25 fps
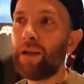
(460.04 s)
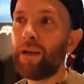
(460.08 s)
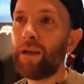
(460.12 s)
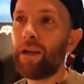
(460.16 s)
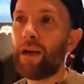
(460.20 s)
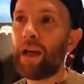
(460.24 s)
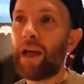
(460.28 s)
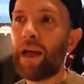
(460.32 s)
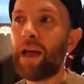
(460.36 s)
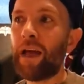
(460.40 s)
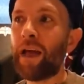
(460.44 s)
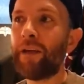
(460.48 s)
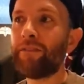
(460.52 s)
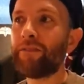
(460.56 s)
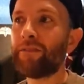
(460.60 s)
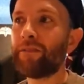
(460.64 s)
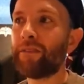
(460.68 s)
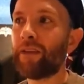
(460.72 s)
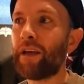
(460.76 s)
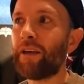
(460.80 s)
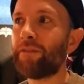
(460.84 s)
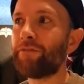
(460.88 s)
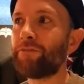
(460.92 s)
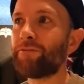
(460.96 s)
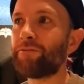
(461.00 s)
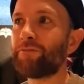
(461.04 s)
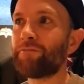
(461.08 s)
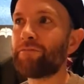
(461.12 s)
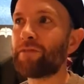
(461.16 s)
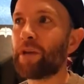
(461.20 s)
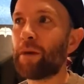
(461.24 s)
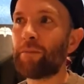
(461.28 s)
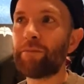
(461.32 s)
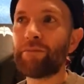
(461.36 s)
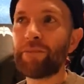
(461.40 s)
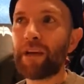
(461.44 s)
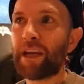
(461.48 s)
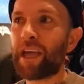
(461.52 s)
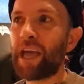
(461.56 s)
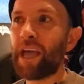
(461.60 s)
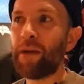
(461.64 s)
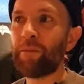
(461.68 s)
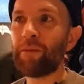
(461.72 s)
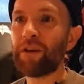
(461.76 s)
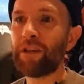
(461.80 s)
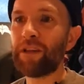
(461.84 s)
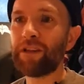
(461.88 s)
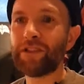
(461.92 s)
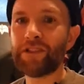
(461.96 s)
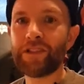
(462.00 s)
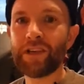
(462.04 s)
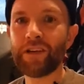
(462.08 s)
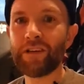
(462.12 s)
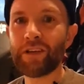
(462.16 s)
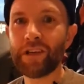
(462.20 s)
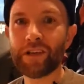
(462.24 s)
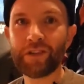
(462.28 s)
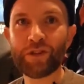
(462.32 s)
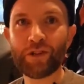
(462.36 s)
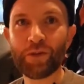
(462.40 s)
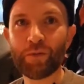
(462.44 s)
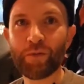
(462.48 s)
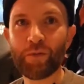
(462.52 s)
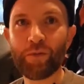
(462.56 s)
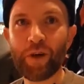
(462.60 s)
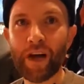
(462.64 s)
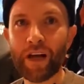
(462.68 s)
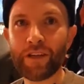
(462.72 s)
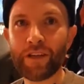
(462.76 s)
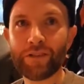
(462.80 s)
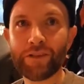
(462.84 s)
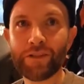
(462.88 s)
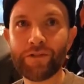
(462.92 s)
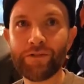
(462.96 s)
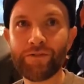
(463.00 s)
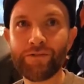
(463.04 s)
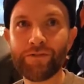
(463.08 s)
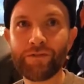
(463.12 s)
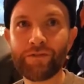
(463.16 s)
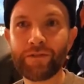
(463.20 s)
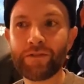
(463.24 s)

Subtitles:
I came into this year like super positive.